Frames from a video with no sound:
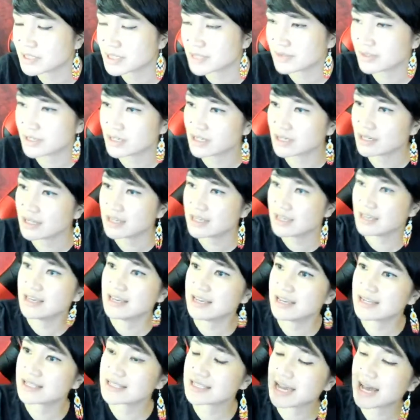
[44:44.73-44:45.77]
and then
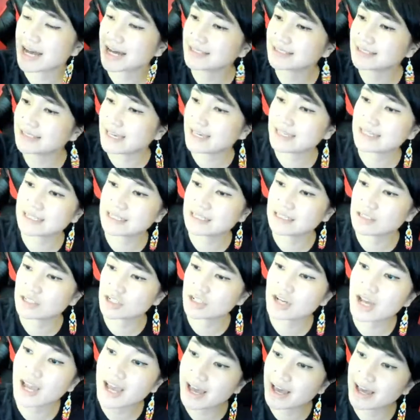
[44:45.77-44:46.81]
it's highlighted in the
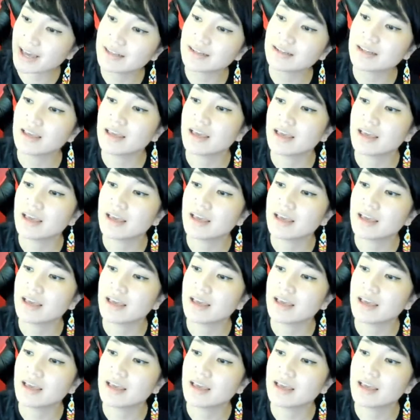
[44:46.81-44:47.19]
chat,